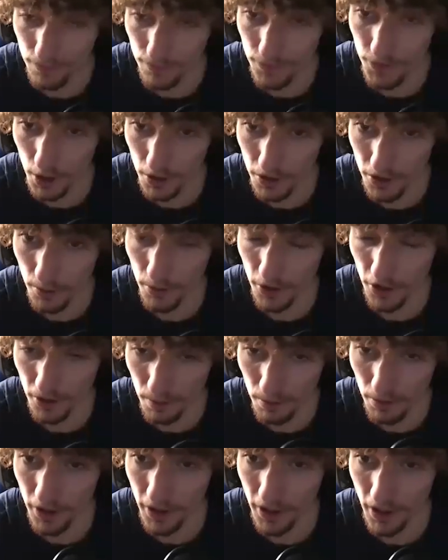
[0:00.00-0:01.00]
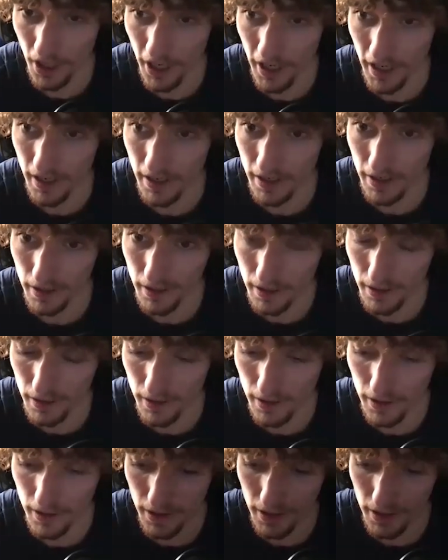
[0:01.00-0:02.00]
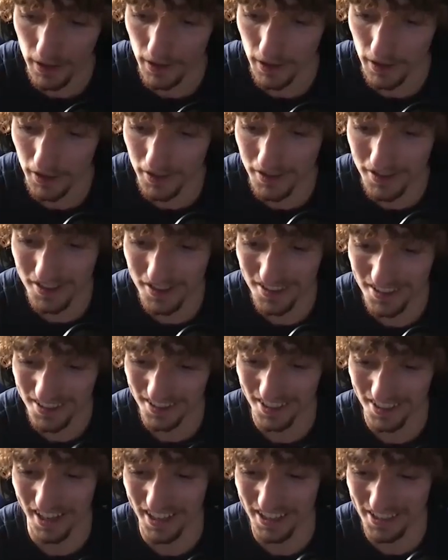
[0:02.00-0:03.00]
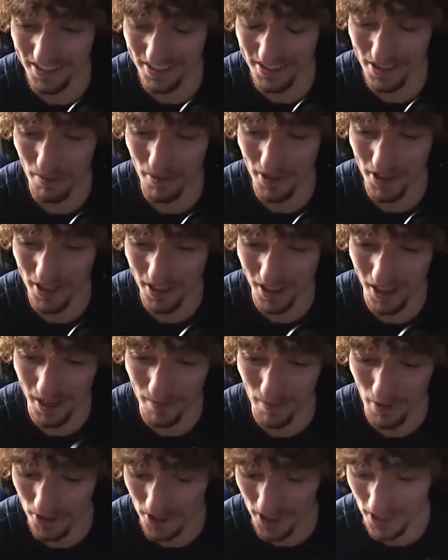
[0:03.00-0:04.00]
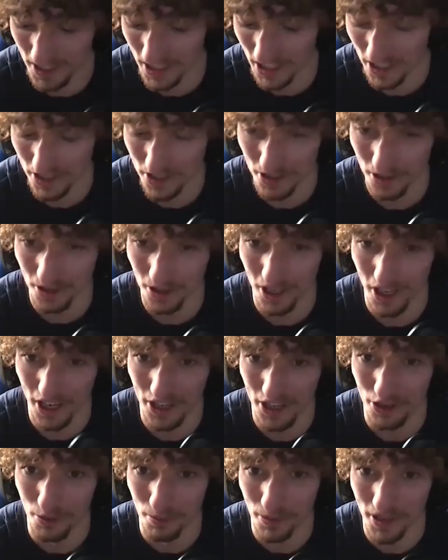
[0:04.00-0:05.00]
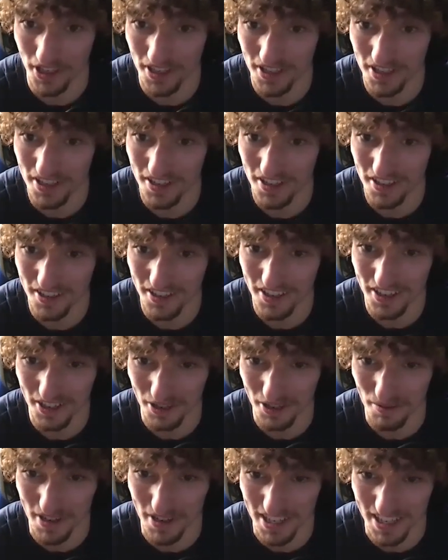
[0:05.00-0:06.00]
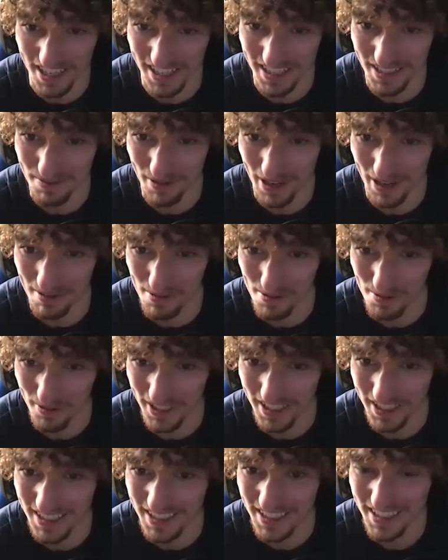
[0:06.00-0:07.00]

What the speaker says: Those are both pretty like, like some of the like most essential like human needs probably.